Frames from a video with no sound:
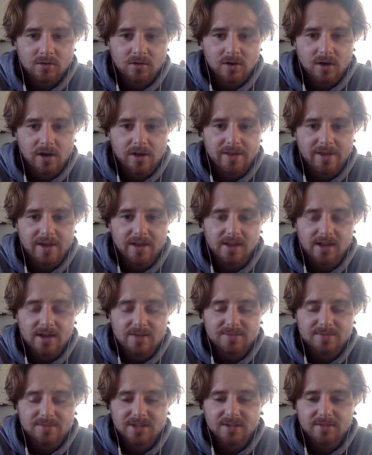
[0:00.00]
that
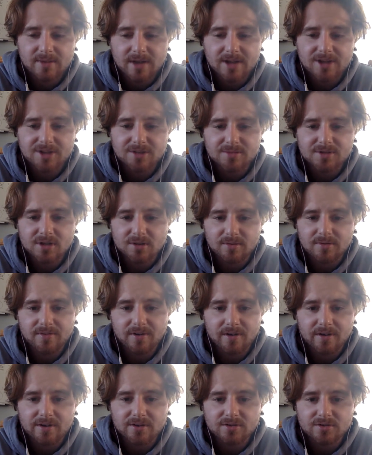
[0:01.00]
Lob City matchup is going to be
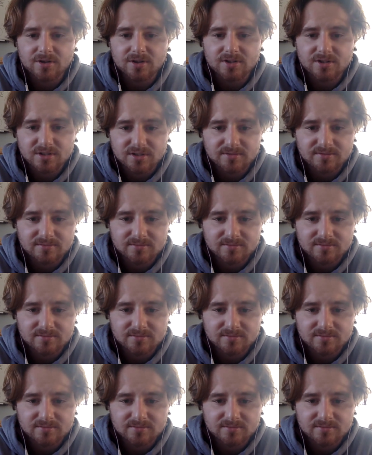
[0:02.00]
very interesting.